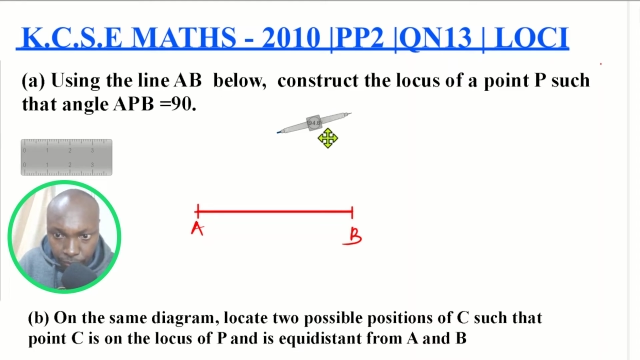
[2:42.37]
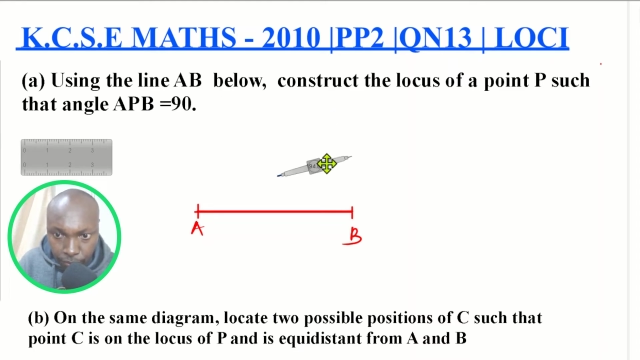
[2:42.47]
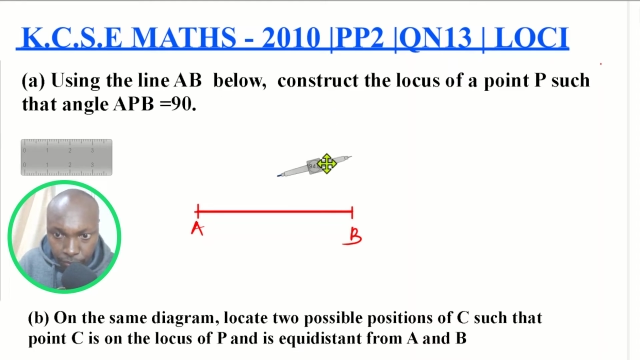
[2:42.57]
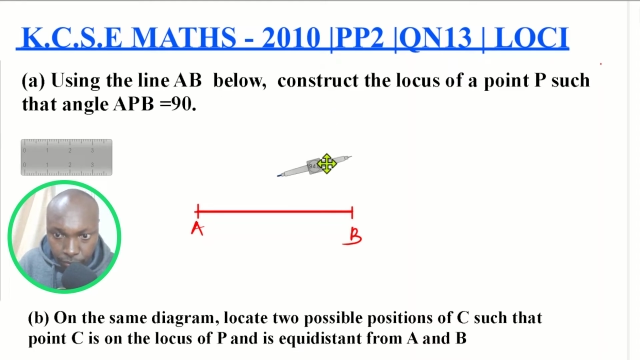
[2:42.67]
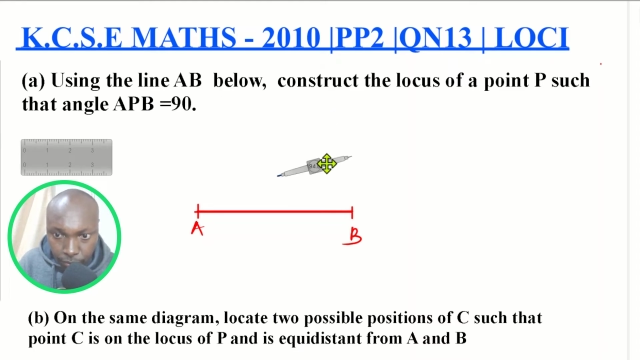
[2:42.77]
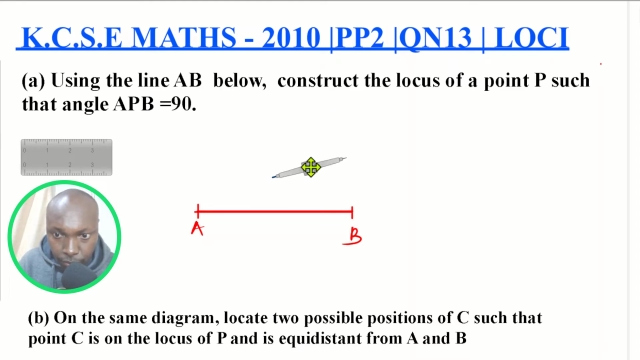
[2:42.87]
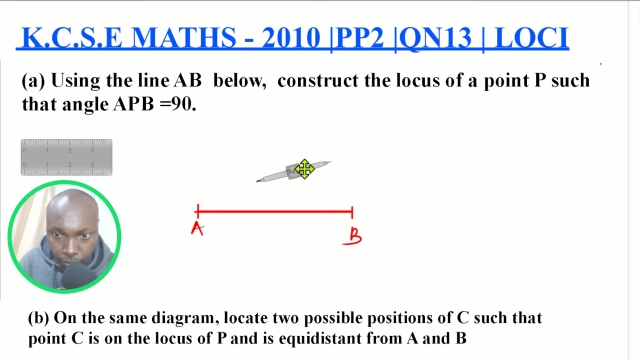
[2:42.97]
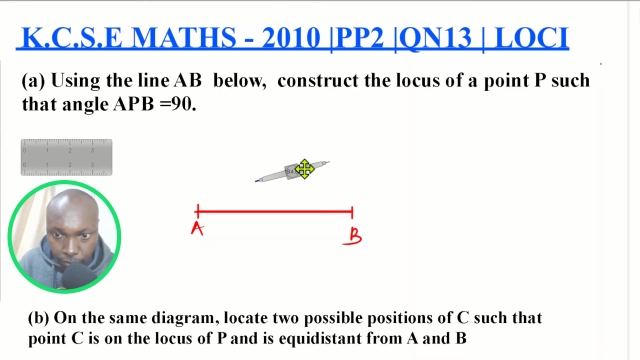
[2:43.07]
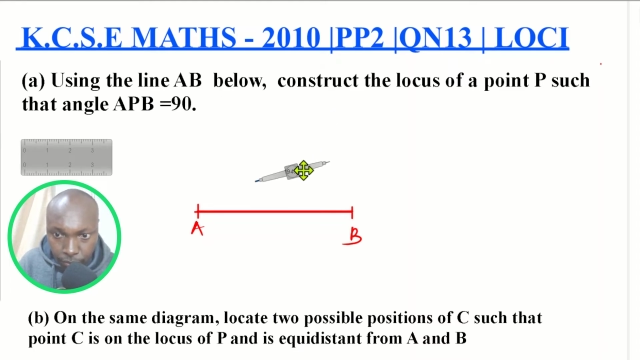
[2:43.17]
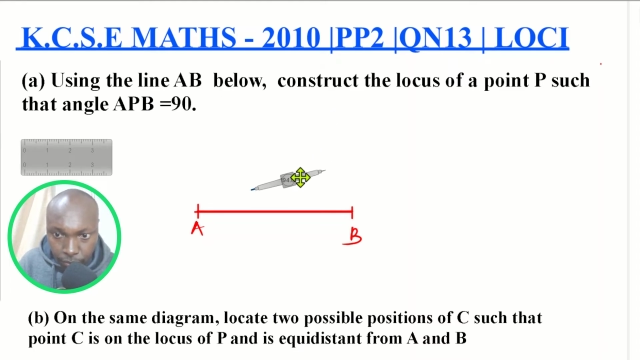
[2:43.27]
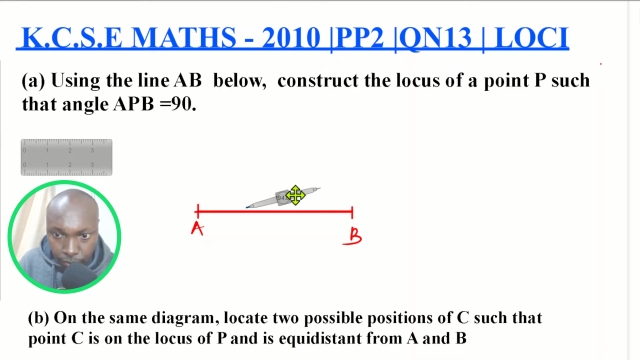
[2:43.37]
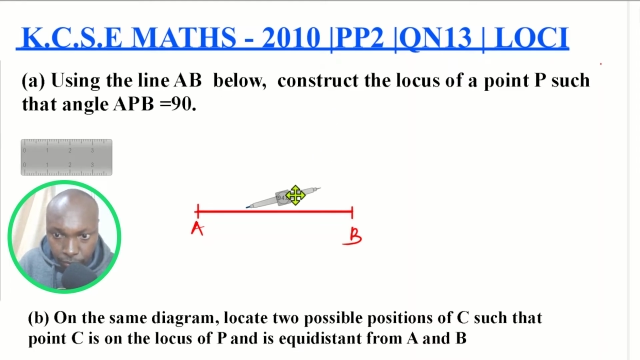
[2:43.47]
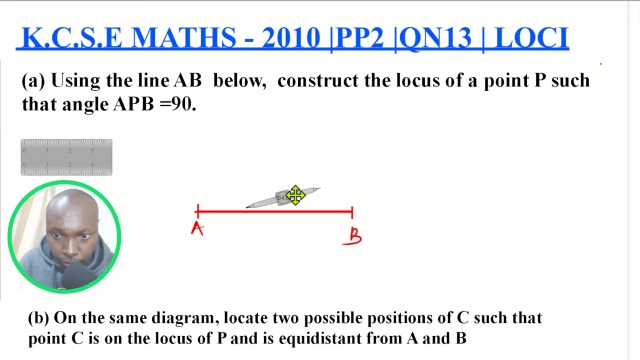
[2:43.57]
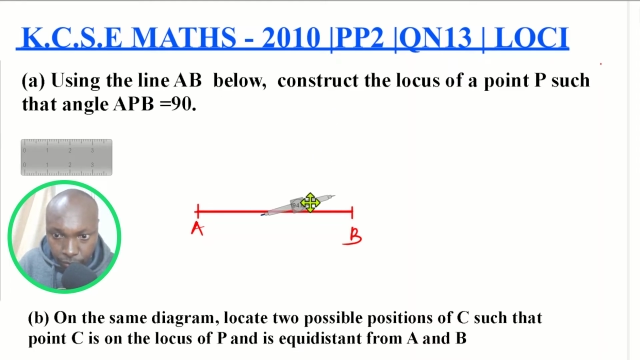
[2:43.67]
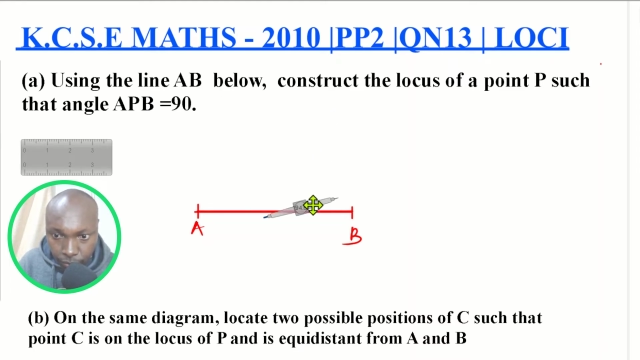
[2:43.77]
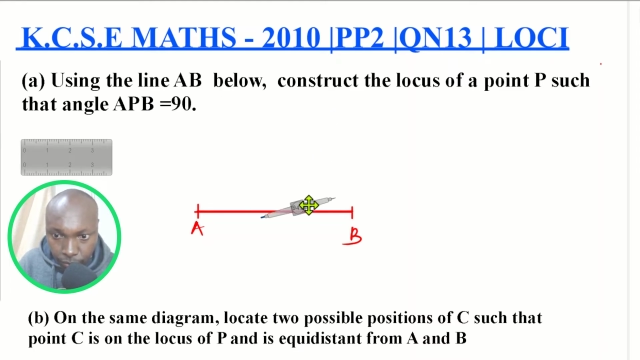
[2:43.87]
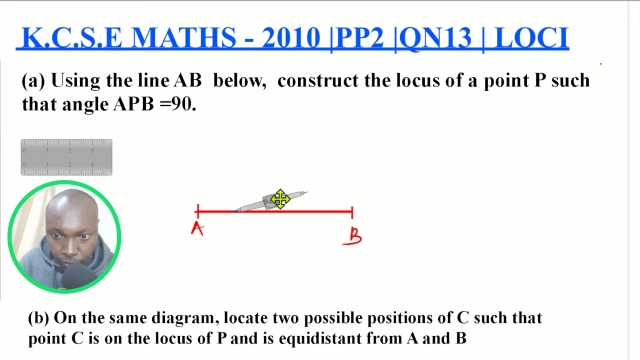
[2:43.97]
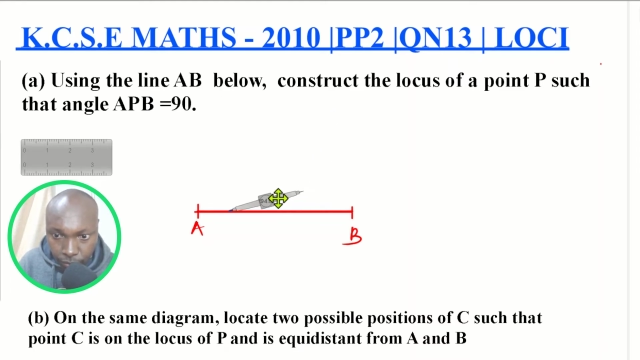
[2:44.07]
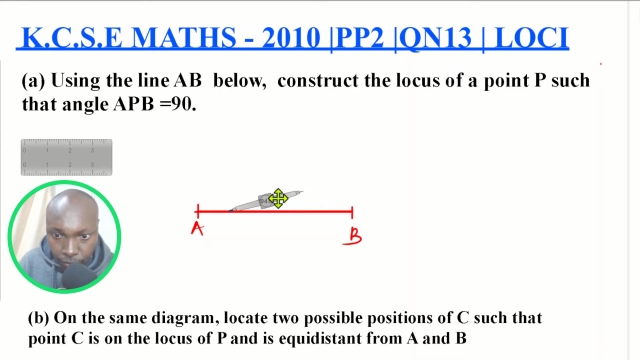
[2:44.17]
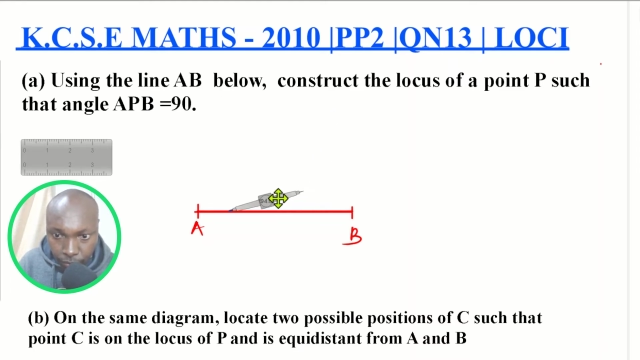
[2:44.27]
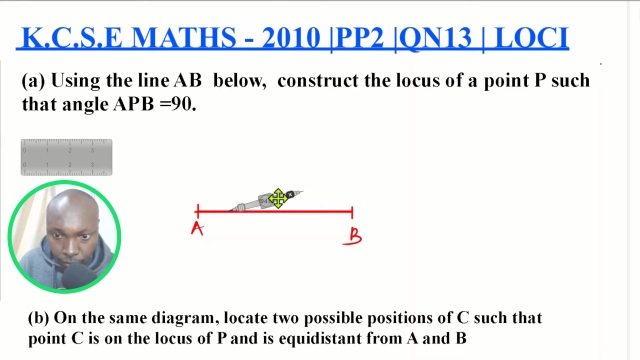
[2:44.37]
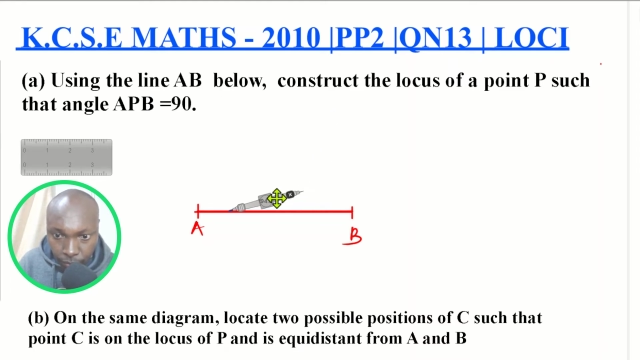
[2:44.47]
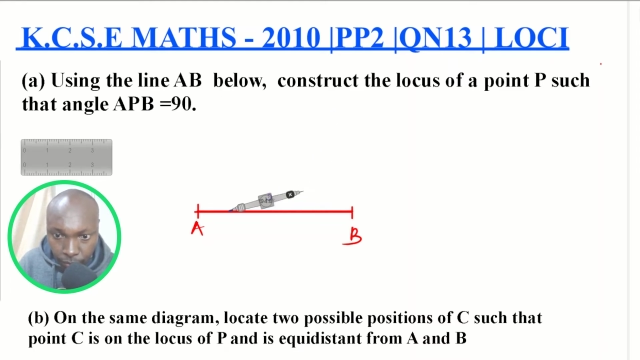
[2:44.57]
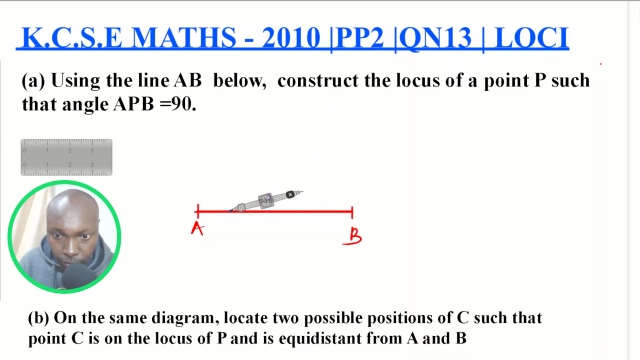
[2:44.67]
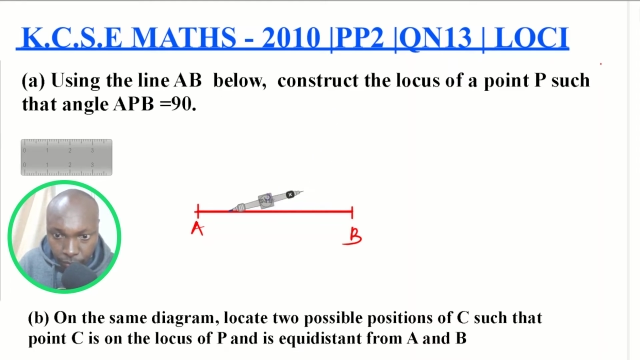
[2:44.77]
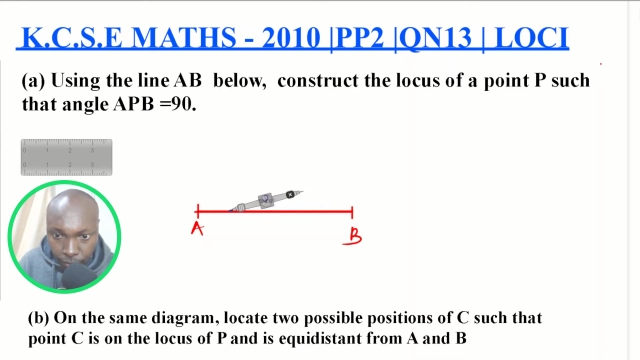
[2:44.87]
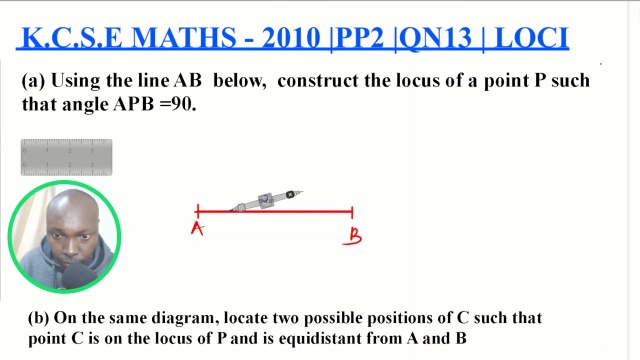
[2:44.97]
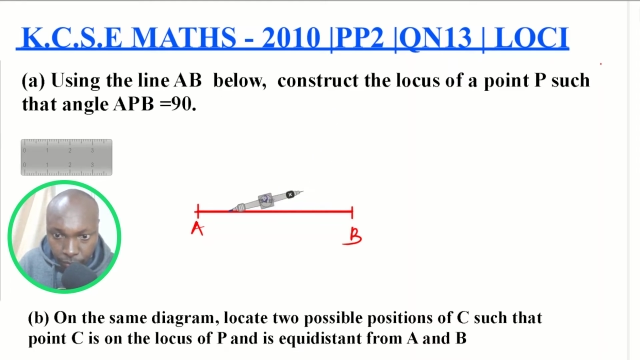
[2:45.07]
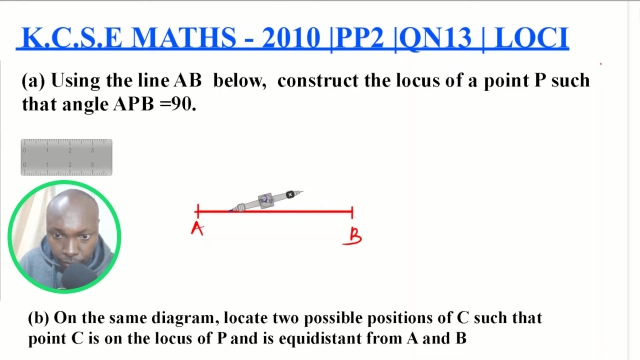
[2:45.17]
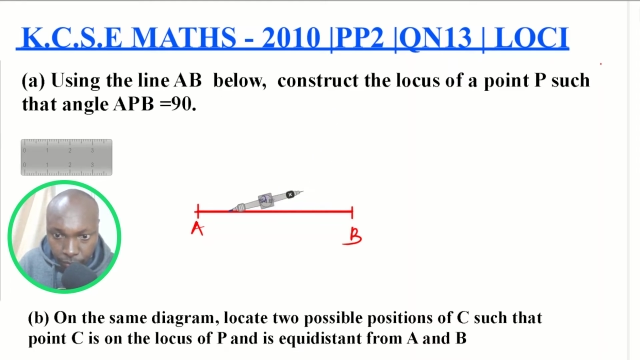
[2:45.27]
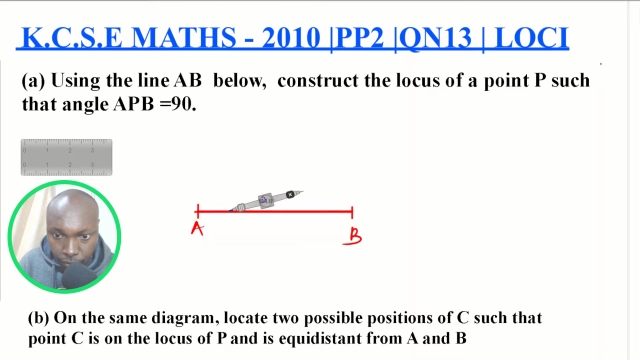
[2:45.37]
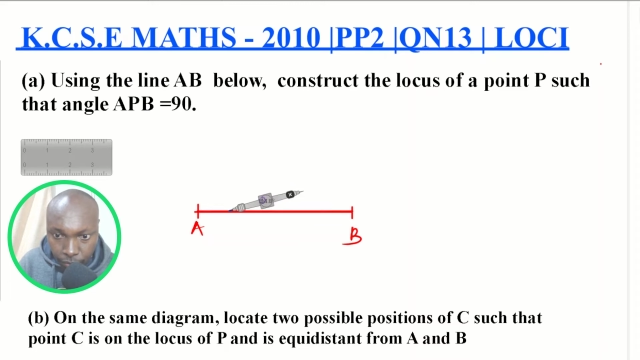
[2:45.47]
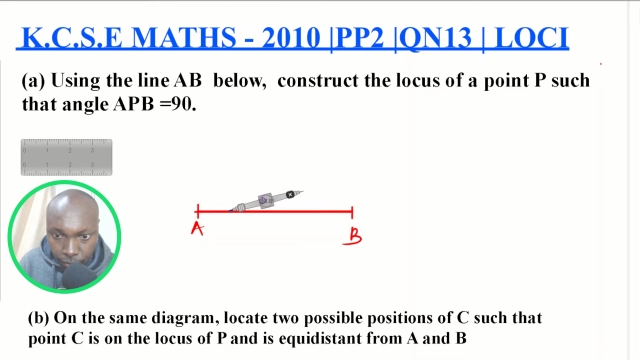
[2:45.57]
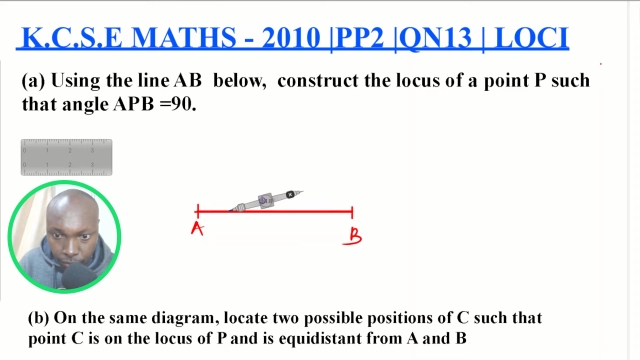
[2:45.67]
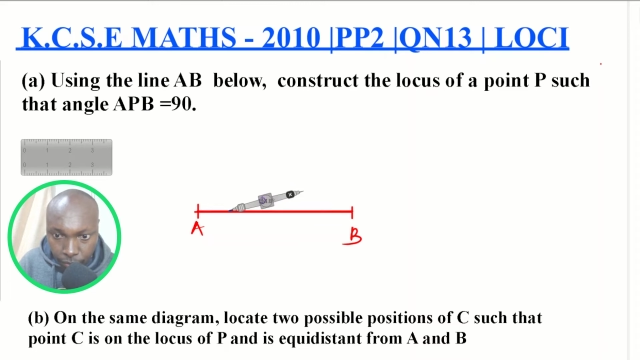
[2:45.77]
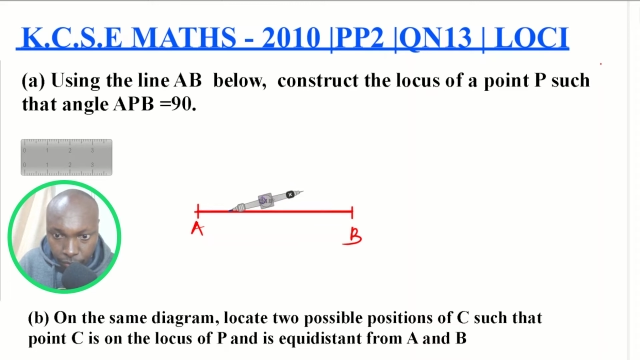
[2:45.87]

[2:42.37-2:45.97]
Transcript: (silence)